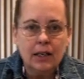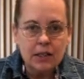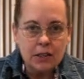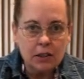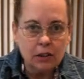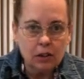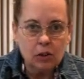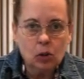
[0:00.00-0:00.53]
It's
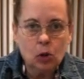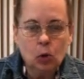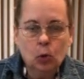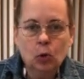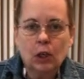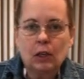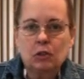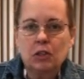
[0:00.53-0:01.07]
a little cool
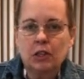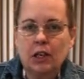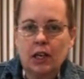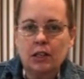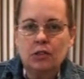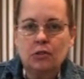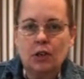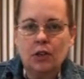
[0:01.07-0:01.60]
out today,
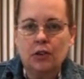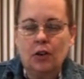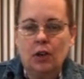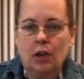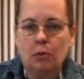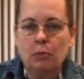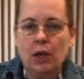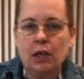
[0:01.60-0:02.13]
so I thought
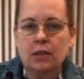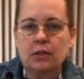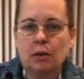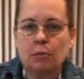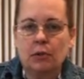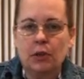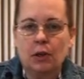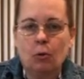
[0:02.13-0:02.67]
I'd make
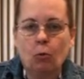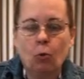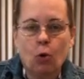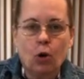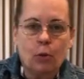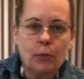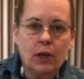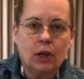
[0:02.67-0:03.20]
something
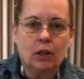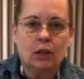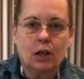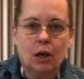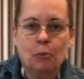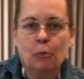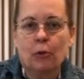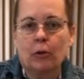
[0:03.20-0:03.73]
warming and
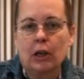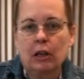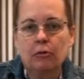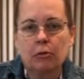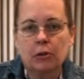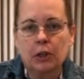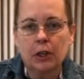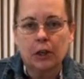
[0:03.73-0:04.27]
comforting for
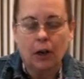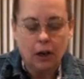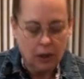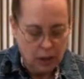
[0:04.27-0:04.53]
dinner.